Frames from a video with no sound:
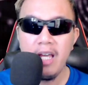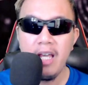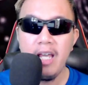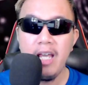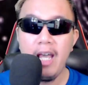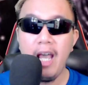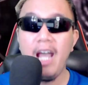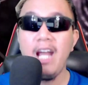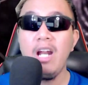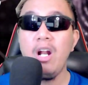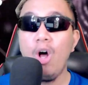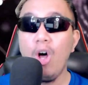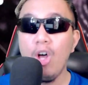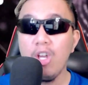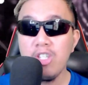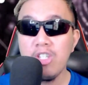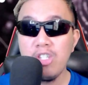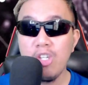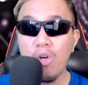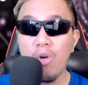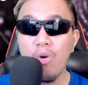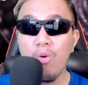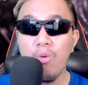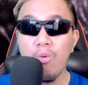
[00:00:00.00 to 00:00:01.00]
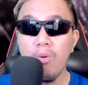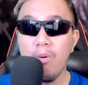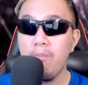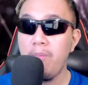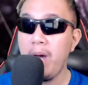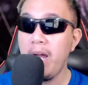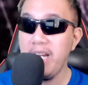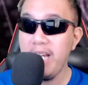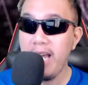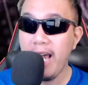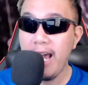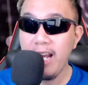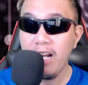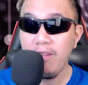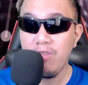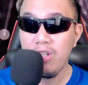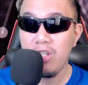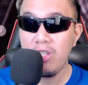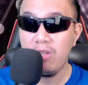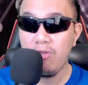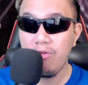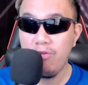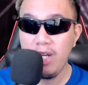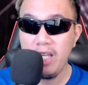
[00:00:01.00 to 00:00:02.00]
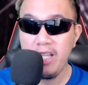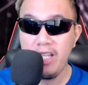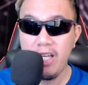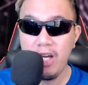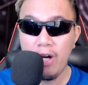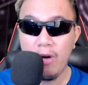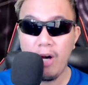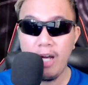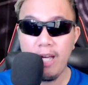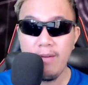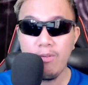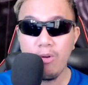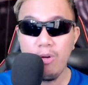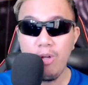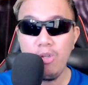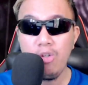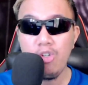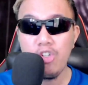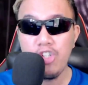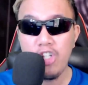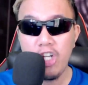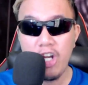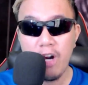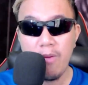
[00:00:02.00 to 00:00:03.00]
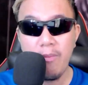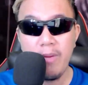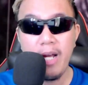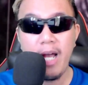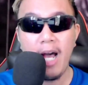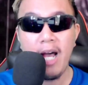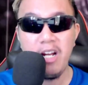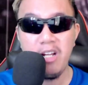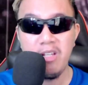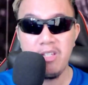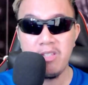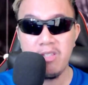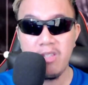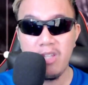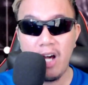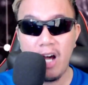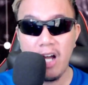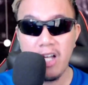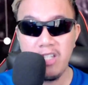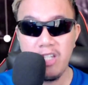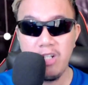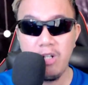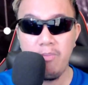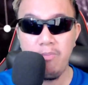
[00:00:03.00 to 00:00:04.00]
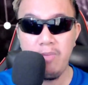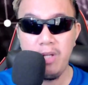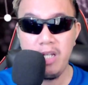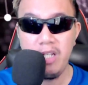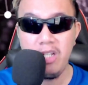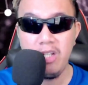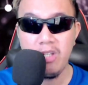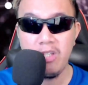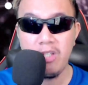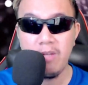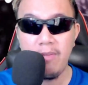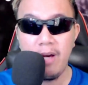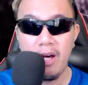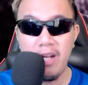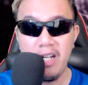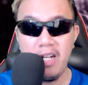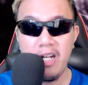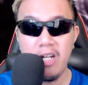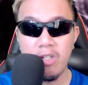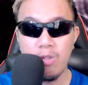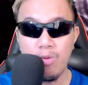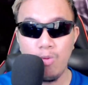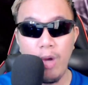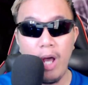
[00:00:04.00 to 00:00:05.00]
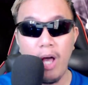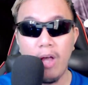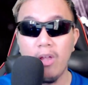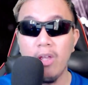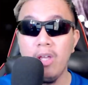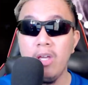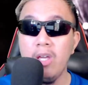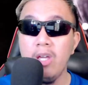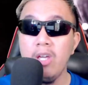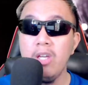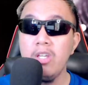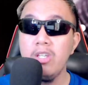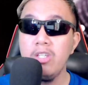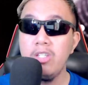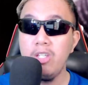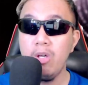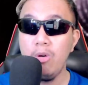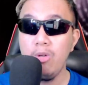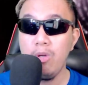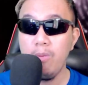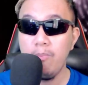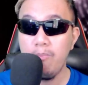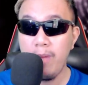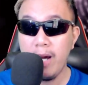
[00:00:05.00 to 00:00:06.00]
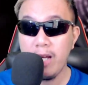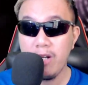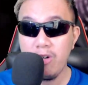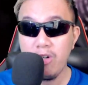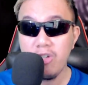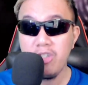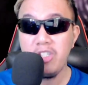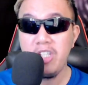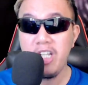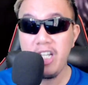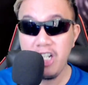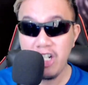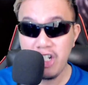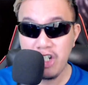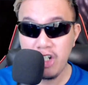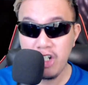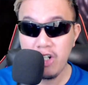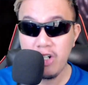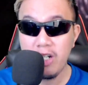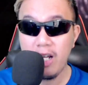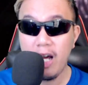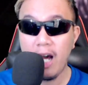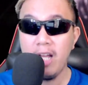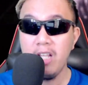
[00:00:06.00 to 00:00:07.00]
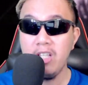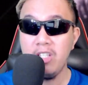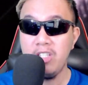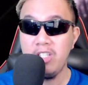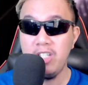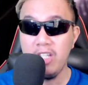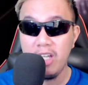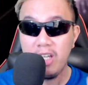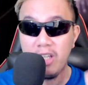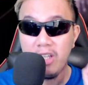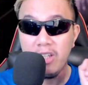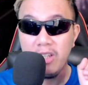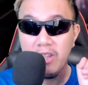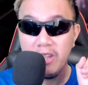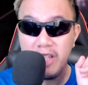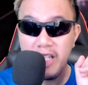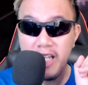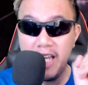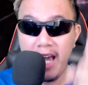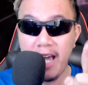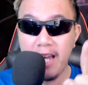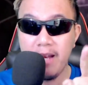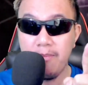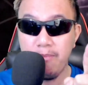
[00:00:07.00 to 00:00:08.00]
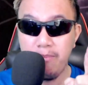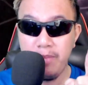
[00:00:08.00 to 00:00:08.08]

And also, by the end of this video, I am going to share my honest thoughts and opinions about it as well. So you better stay tuned until the end,